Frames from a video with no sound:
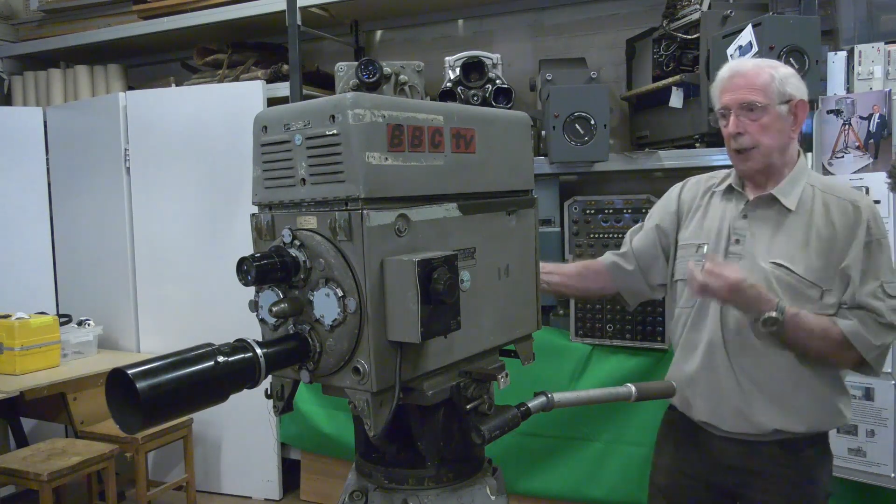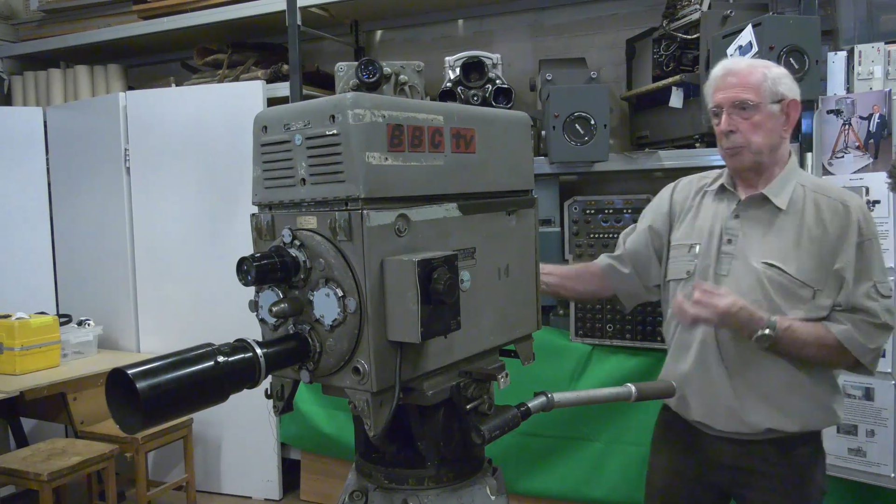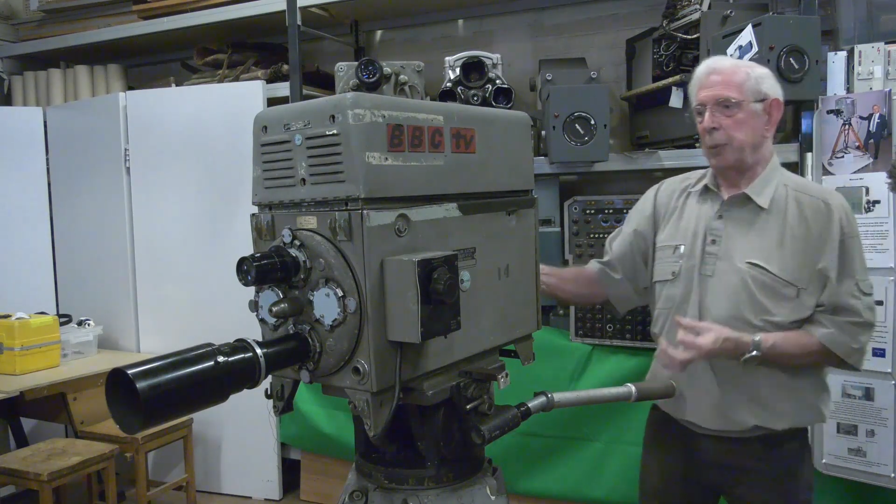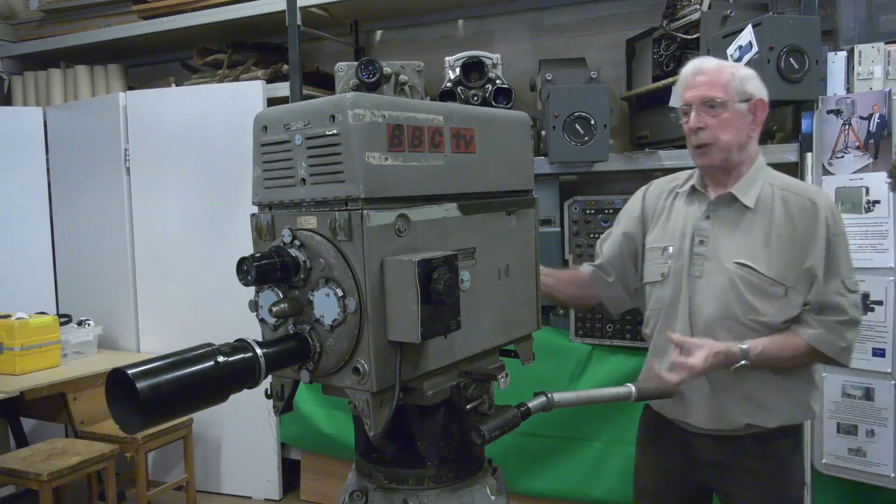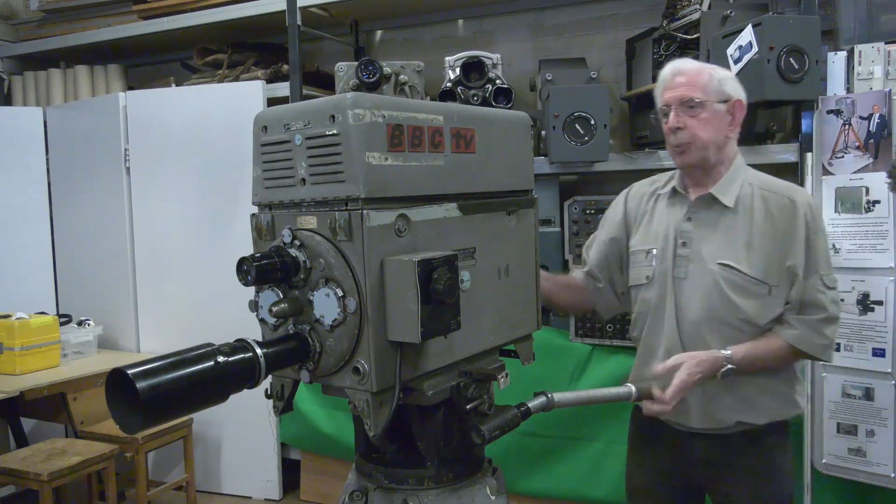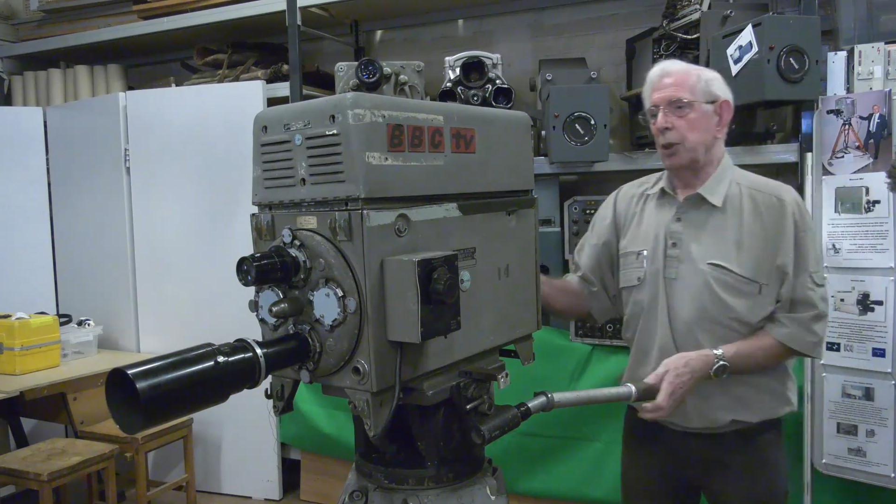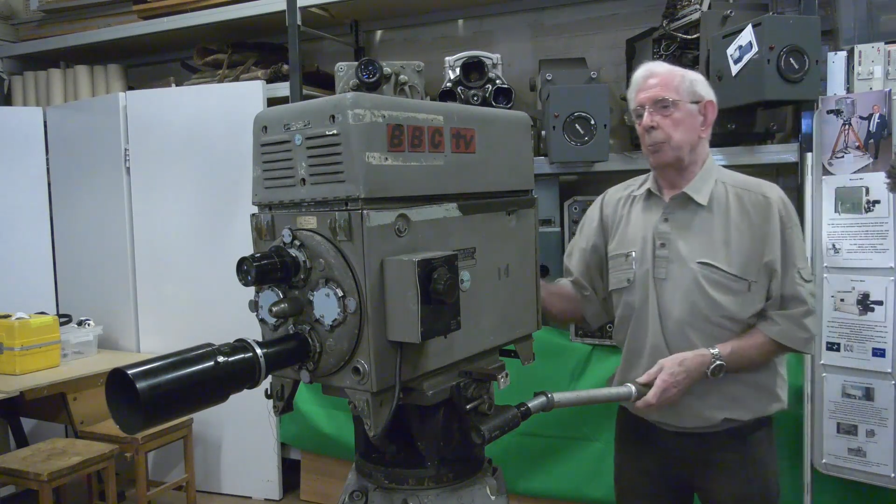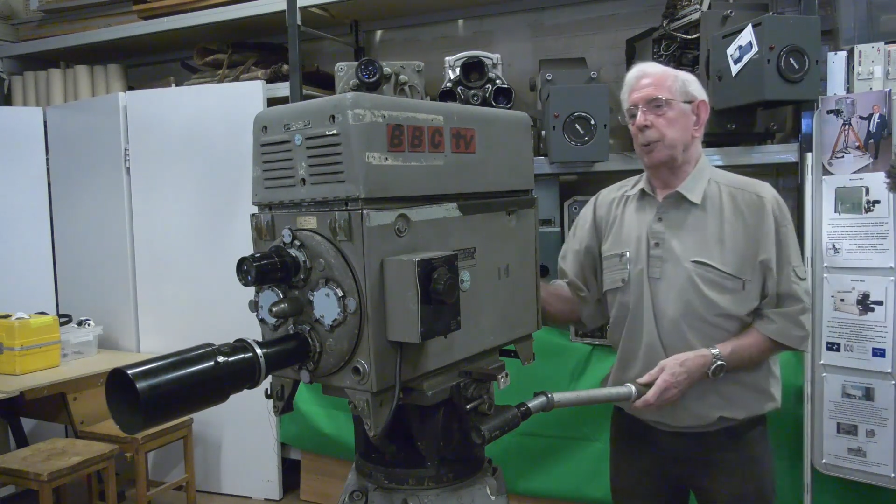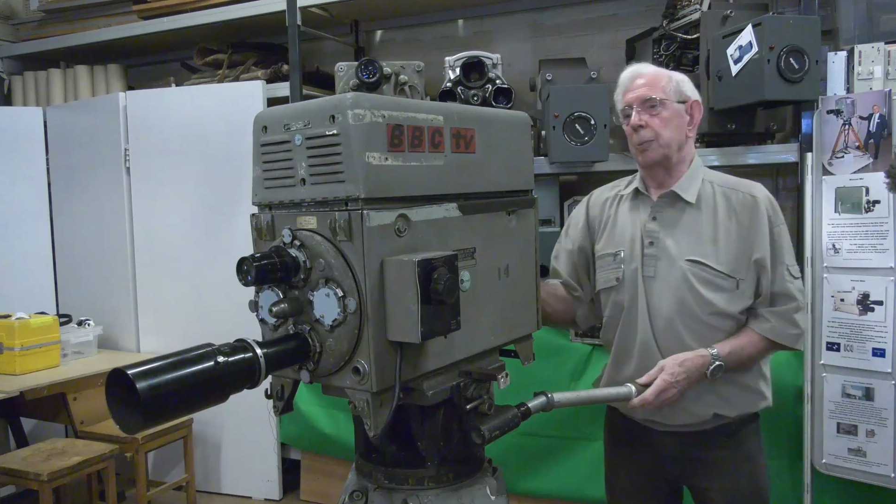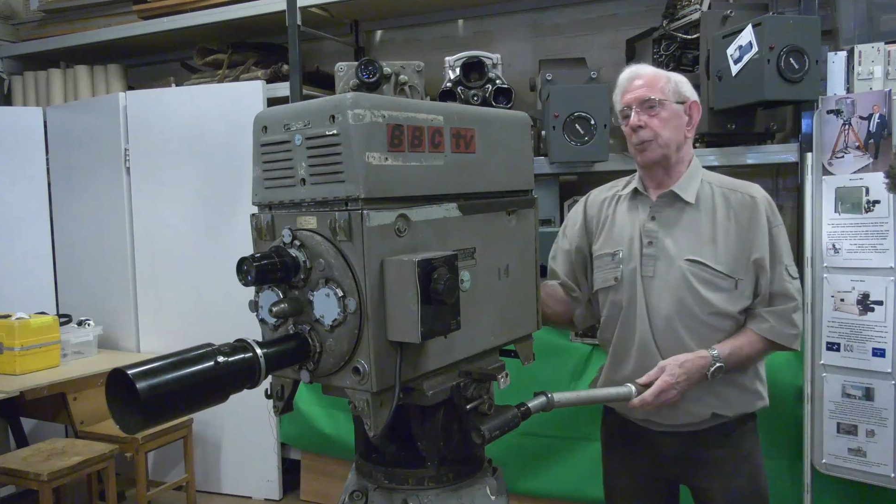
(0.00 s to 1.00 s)
had big
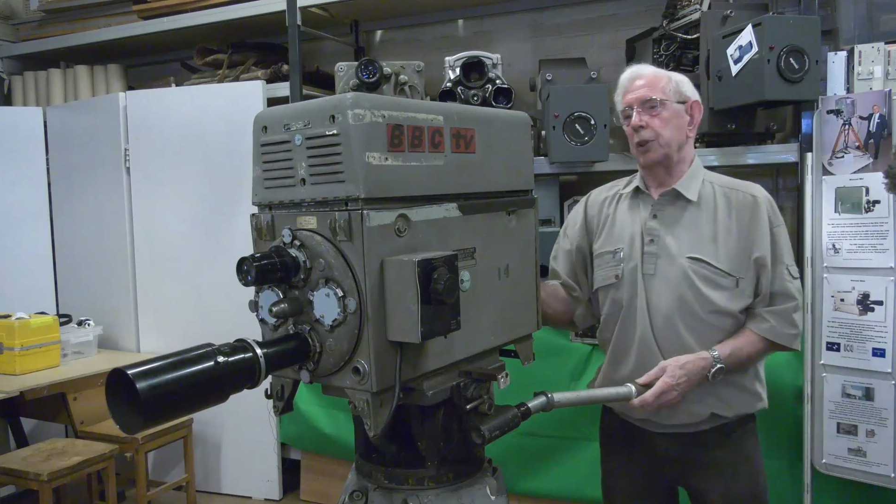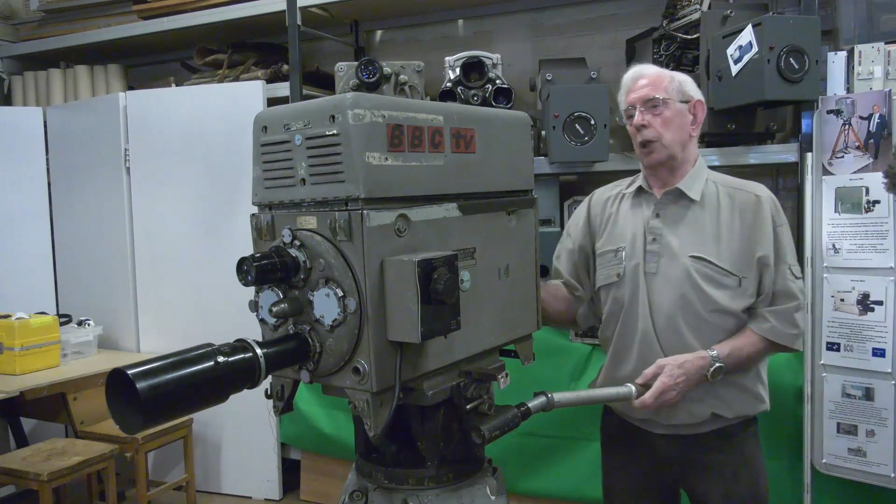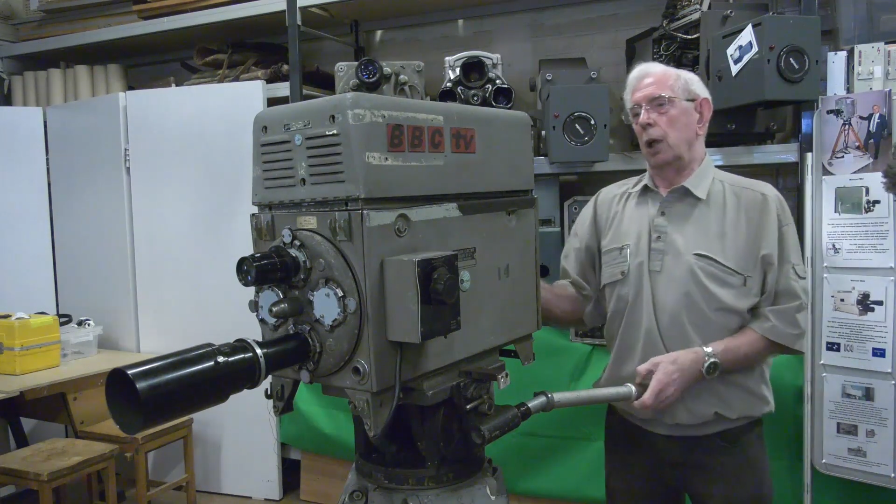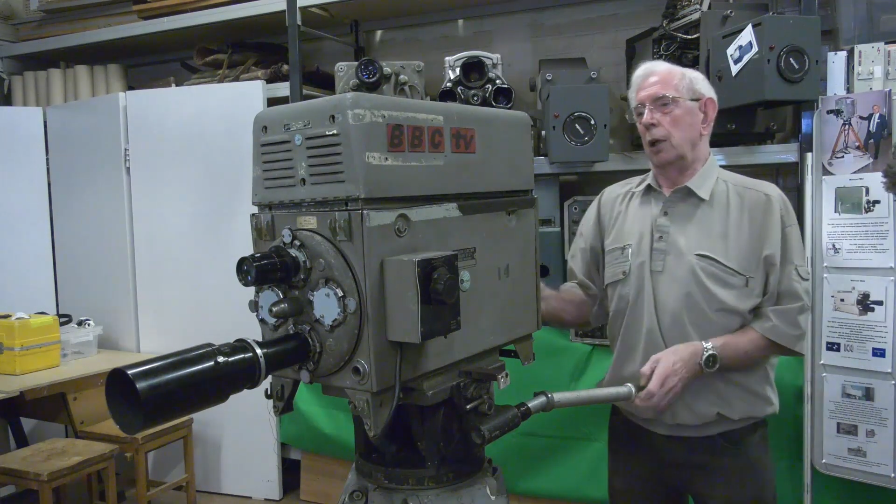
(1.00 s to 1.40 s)
problems